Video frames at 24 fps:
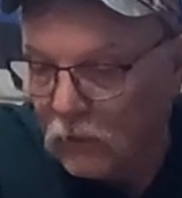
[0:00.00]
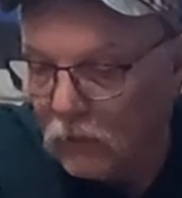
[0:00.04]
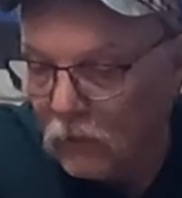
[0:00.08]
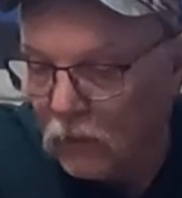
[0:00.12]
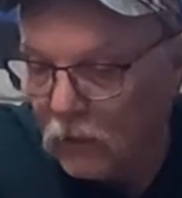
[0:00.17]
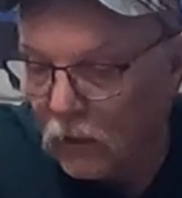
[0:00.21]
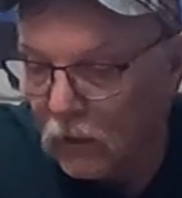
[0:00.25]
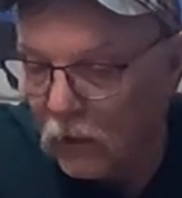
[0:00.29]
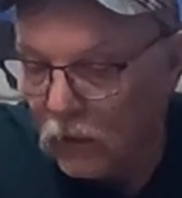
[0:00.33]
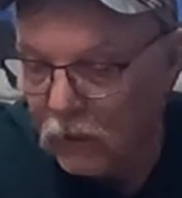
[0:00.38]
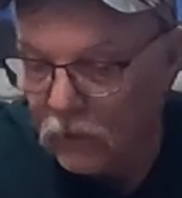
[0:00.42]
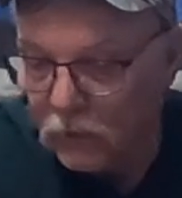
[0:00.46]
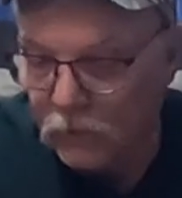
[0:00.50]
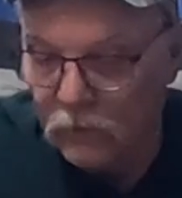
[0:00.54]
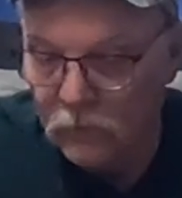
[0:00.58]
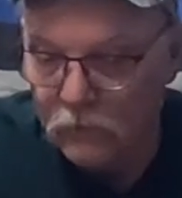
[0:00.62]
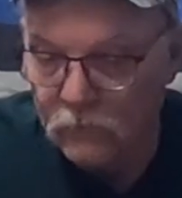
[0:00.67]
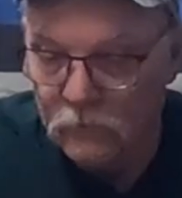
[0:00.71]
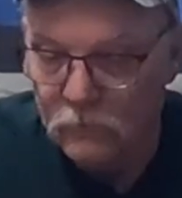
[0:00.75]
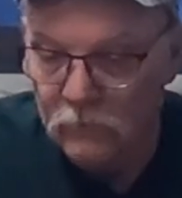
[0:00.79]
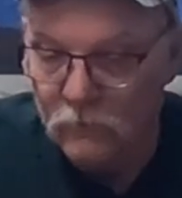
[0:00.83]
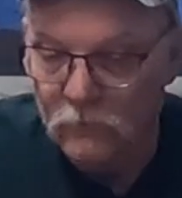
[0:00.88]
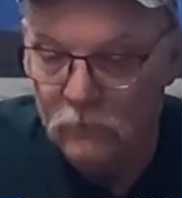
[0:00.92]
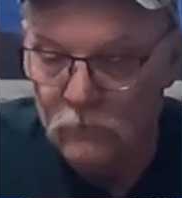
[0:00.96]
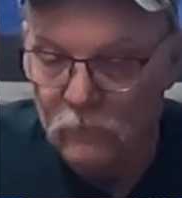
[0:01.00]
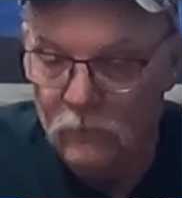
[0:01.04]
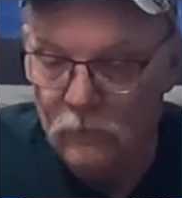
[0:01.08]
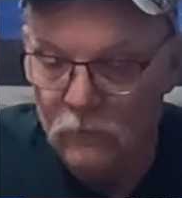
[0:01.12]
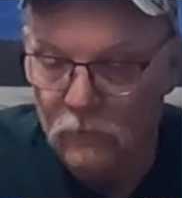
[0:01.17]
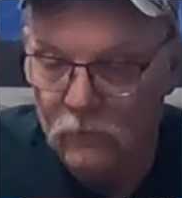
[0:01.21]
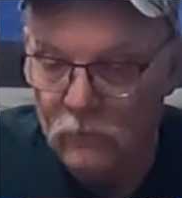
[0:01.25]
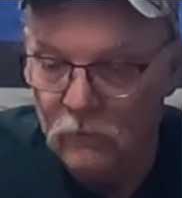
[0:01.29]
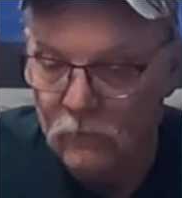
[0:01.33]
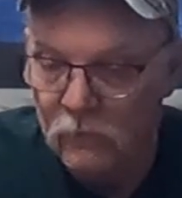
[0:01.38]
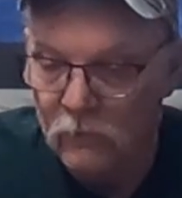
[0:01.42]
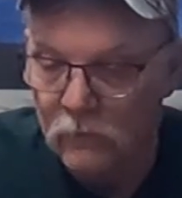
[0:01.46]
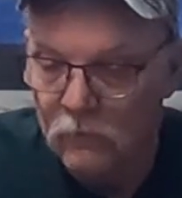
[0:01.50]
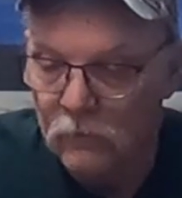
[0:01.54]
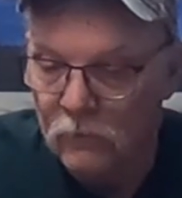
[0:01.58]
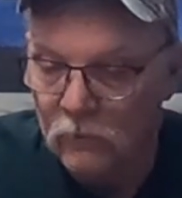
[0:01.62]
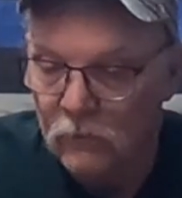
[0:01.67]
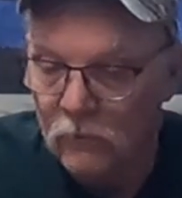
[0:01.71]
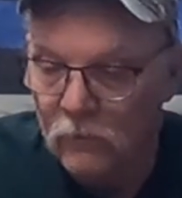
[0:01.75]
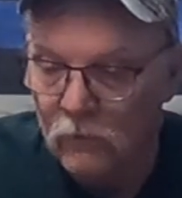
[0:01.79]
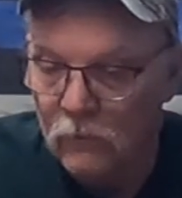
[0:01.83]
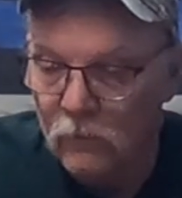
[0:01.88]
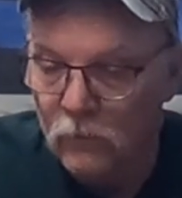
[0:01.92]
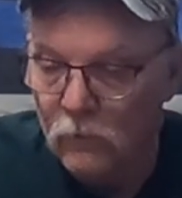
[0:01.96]
I
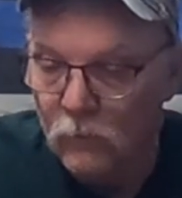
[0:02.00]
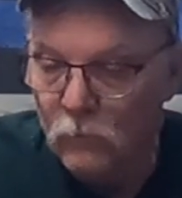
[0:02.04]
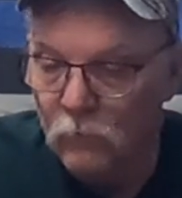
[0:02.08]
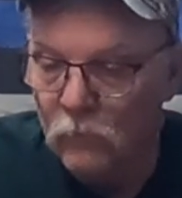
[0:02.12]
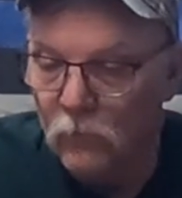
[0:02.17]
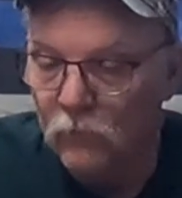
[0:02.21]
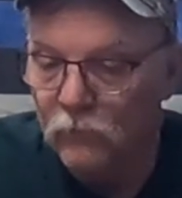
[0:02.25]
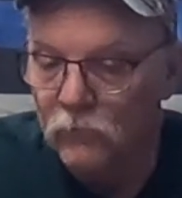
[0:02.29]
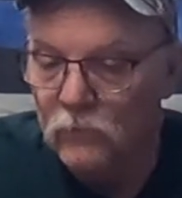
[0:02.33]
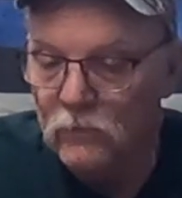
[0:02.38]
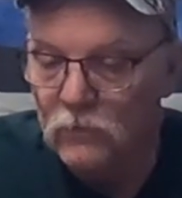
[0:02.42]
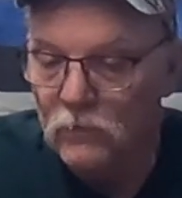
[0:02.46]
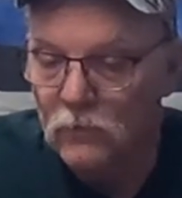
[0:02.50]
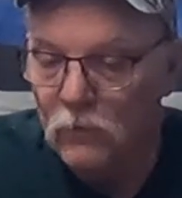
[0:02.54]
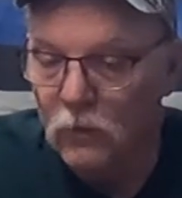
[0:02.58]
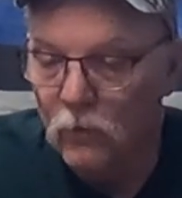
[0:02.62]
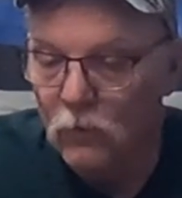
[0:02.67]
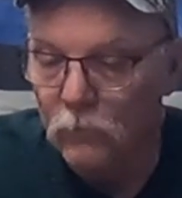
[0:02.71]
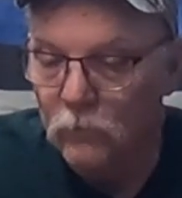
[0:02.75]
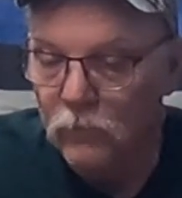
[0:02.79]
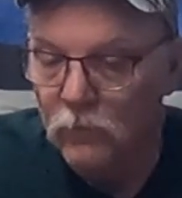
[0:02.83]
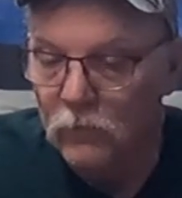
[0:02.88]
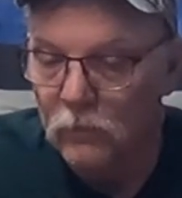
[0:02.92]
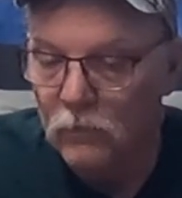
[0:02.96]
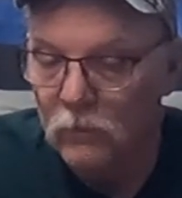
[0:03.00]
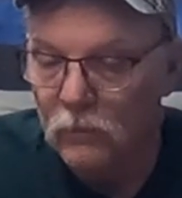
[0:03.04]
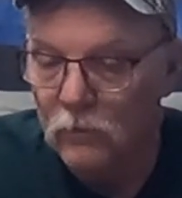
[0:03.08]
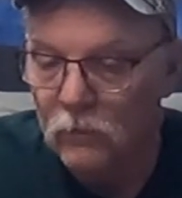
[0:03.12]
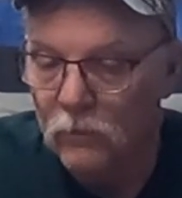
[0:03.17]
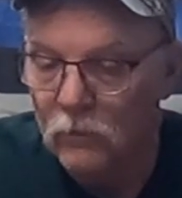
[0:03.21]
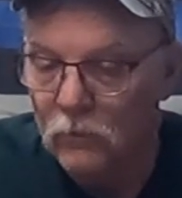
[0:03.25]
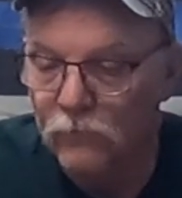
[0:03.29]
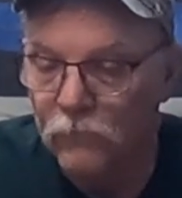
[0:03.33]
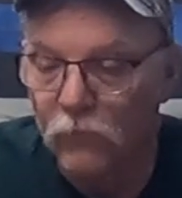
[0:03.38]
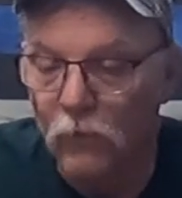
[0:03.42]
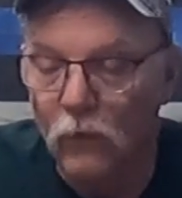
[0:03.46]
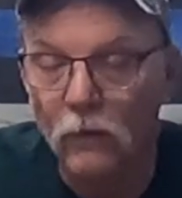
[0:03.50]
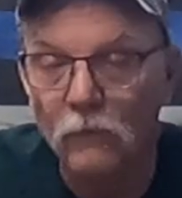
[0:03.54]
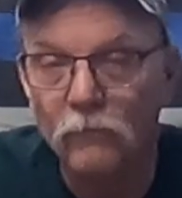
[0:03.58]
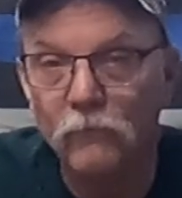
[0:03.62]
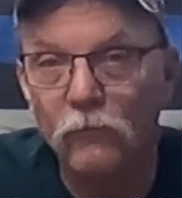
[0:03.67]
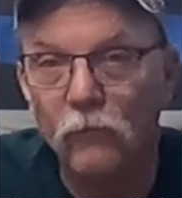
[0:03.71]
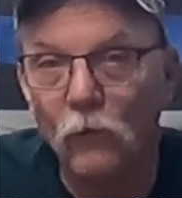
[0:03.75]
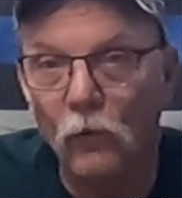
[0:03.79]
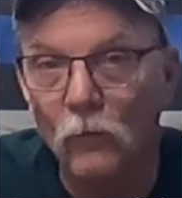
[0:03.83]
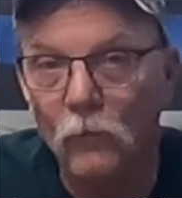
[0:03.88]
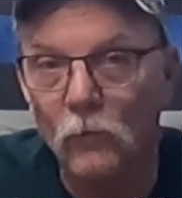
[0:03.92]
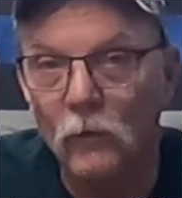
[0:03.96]
moved the scope as far
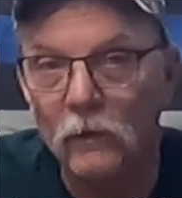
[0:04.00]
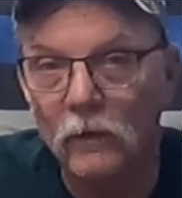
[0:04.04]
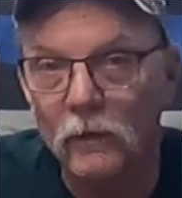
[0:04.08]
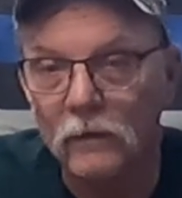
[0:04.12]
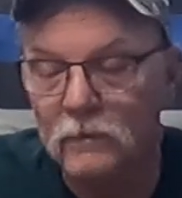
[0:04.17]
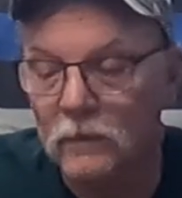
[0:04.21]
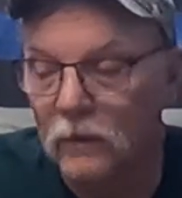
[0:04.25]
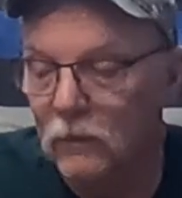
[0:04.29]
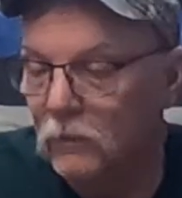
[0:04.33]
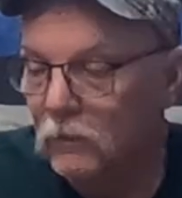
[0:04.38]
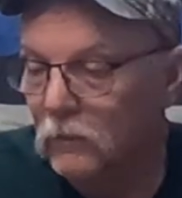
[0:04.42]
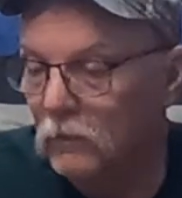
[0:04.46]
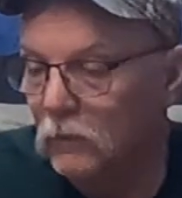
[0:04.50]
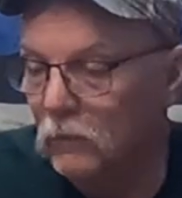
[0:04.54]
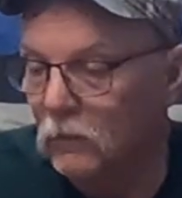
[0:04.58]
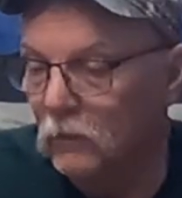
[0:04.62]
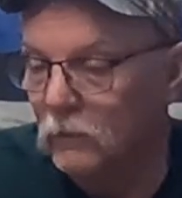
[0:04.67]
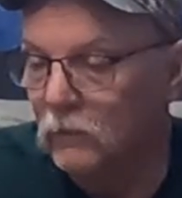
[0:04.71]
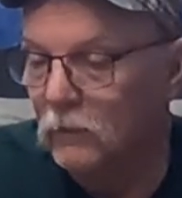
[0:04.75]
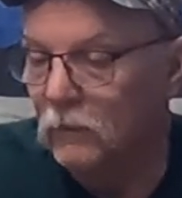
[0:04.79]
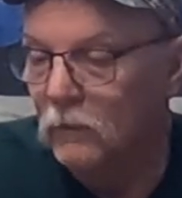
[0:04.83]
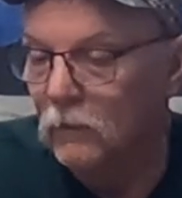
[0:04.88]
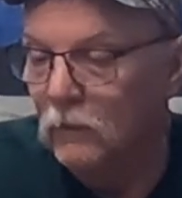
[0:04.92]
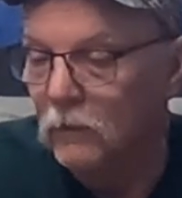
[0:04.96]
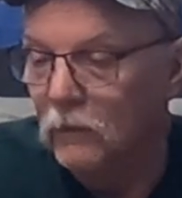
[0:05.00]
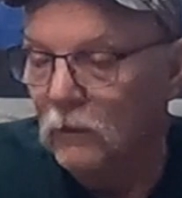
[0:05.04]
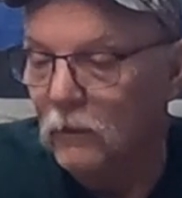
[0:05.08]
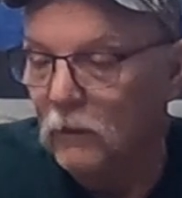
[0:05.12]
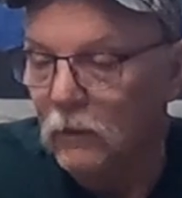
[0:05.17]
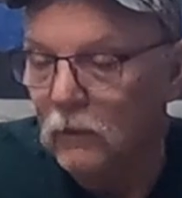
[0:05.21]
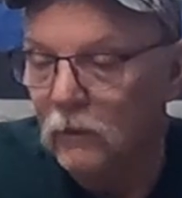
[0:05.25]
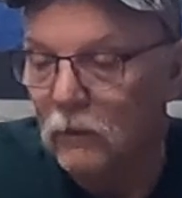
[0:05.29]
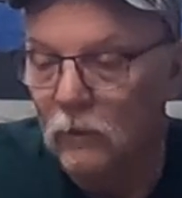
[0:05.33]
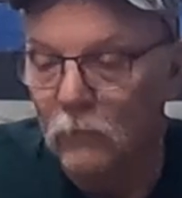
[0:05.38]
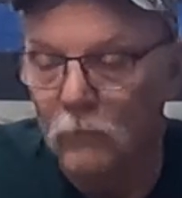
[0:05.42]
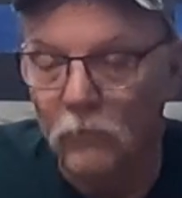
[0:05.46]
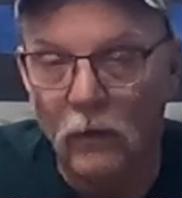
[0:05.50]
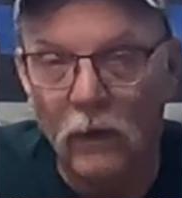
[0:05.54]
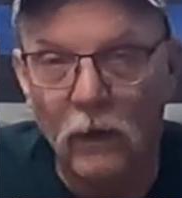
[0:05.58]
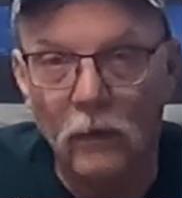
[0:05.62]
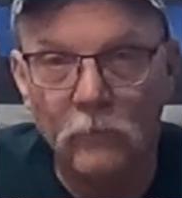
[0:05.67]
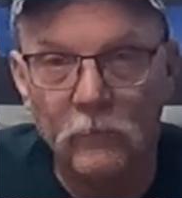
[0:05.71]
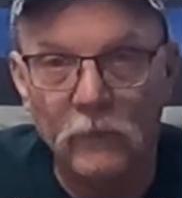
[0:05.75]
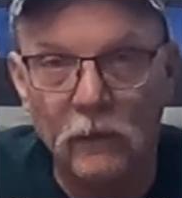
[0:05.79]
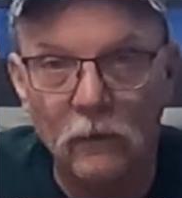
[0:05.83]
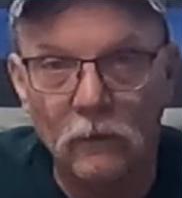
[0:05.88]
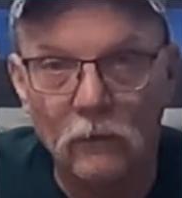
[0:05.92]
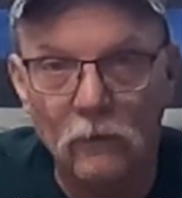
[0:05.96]
forward as I could to buy
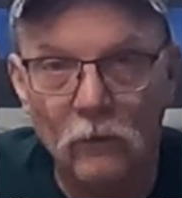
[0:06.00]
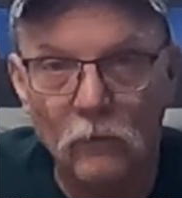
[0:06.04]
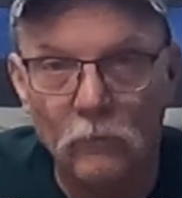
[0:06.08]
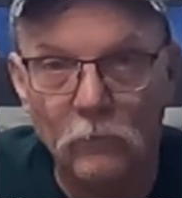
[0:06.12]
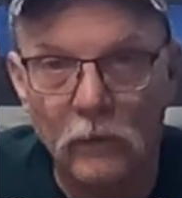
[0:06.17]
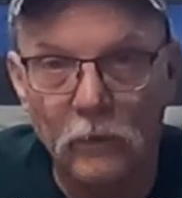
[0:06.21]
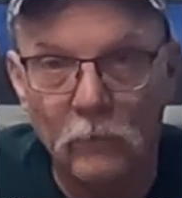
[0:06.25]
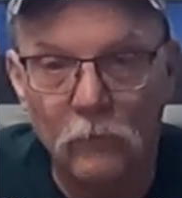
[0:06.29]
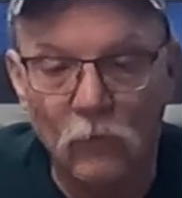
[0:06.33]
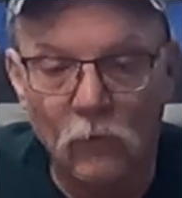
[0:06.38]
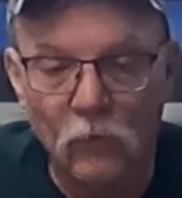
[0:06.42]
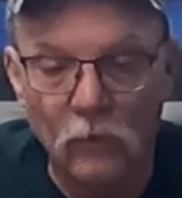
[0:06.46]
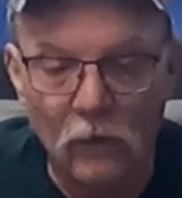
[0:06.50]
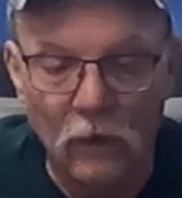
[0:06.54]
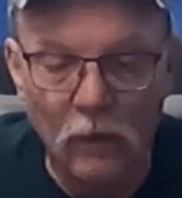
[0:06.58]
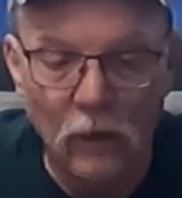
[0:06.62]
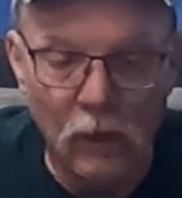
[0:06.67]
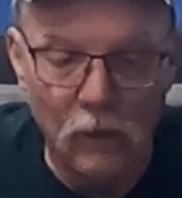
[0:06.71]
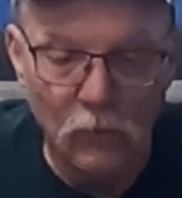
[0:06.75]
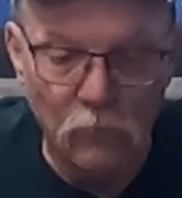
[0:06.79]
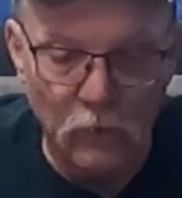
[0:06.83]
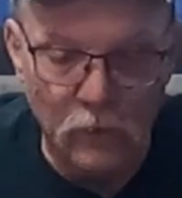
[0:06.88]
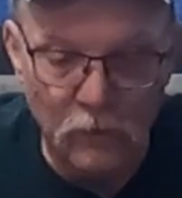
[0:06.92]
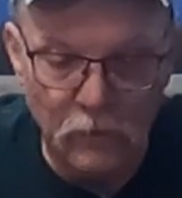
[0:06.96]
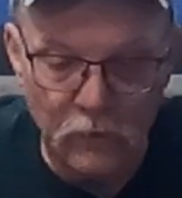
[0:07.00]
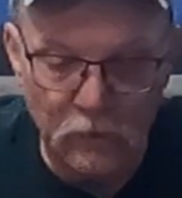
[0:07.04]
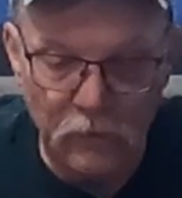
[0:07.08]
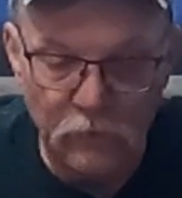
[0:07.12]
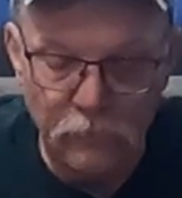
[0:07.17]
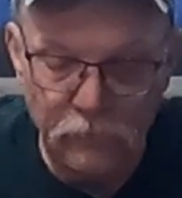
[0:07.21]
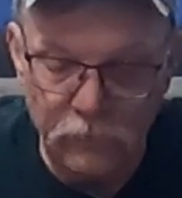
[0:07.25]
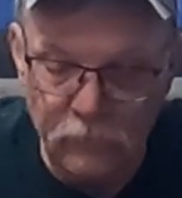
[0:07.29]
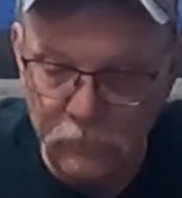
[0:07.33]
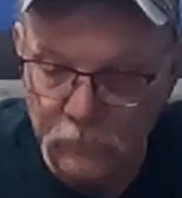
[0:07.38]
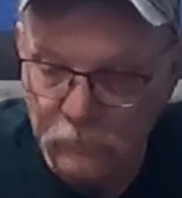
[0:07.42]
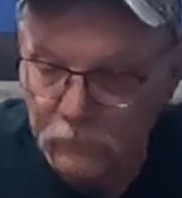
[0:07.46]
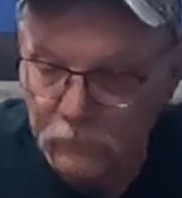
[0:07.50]
me a little bit more eye relief,